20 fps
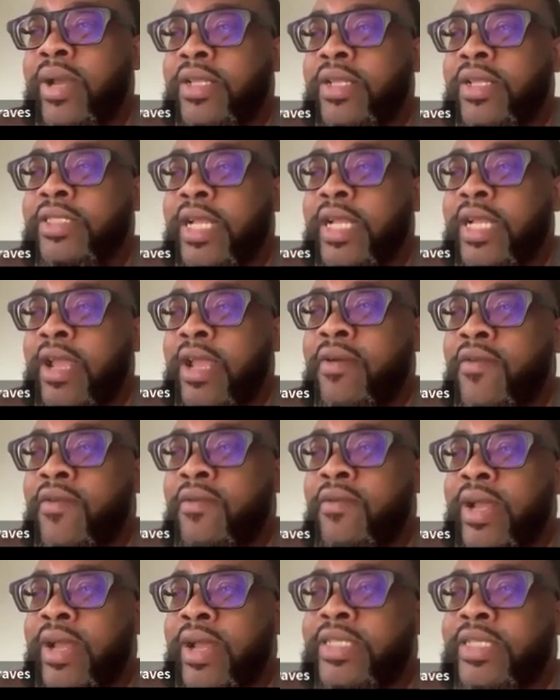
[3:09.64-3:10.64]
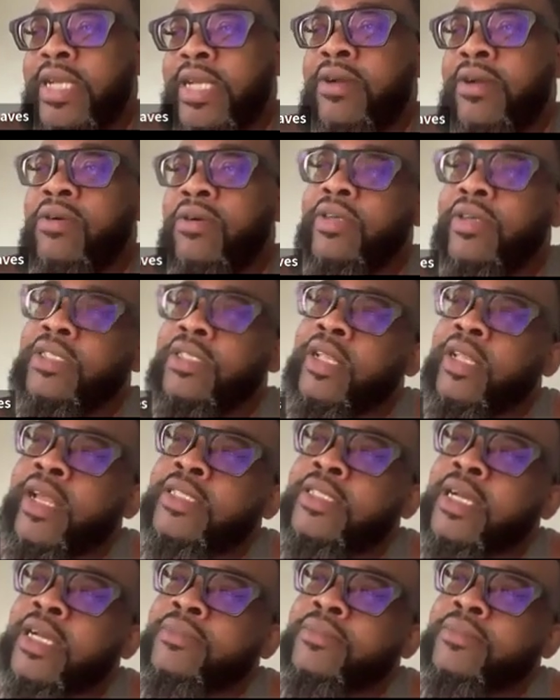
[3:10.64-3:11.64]
because the area of a rectangle is
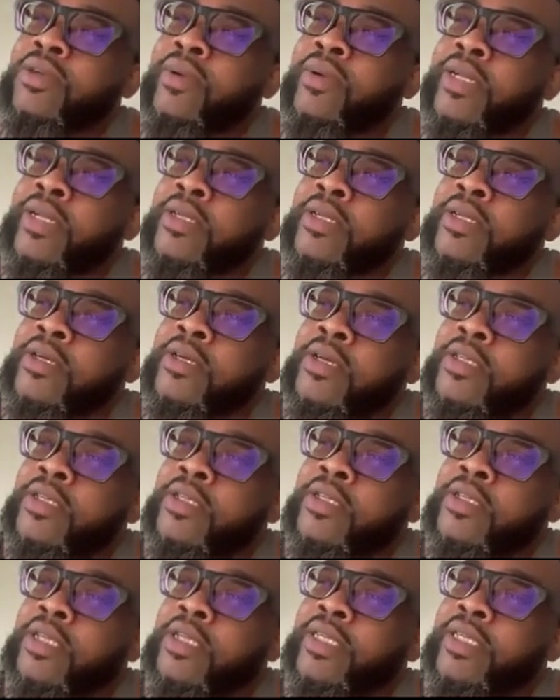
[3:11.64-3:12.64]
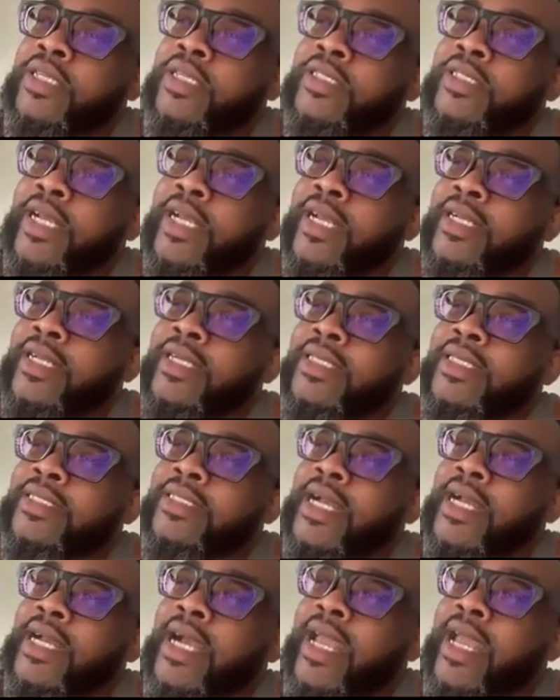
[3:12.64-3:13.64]
length times the width. So I'm basically taking this
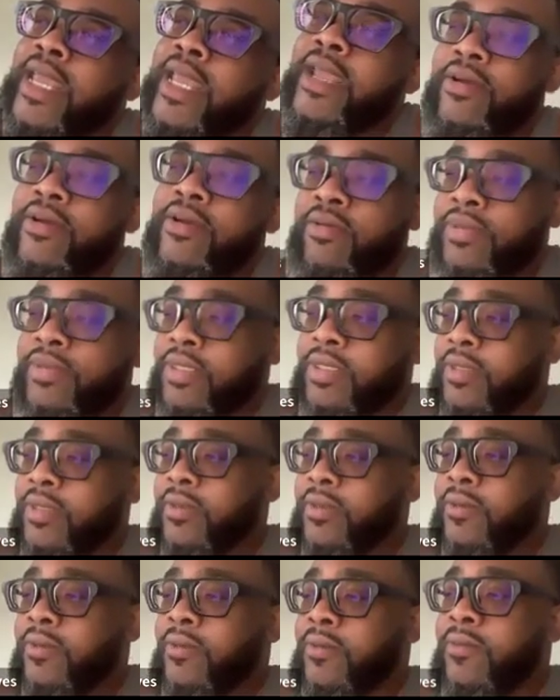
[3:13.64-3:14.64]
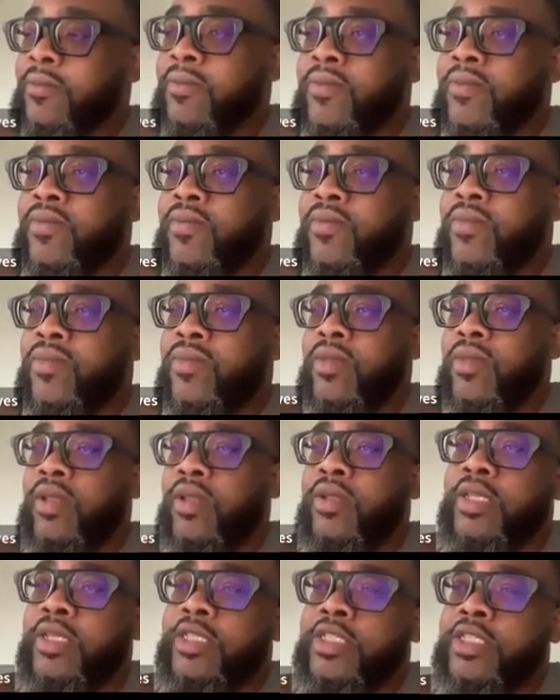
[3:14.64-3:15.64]
guy here. Oops.
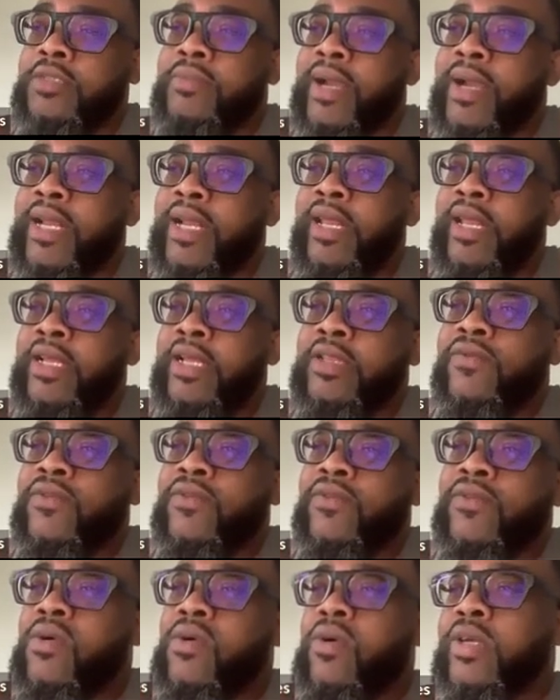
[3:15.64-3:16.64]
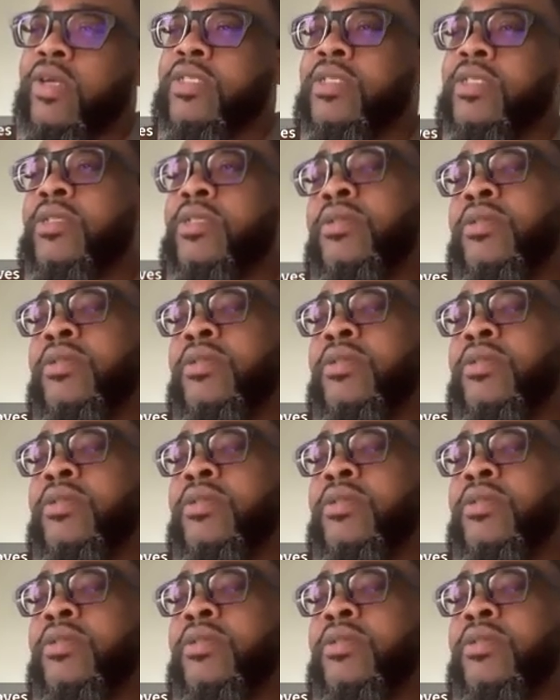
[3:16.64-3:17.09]
This is my length, of course.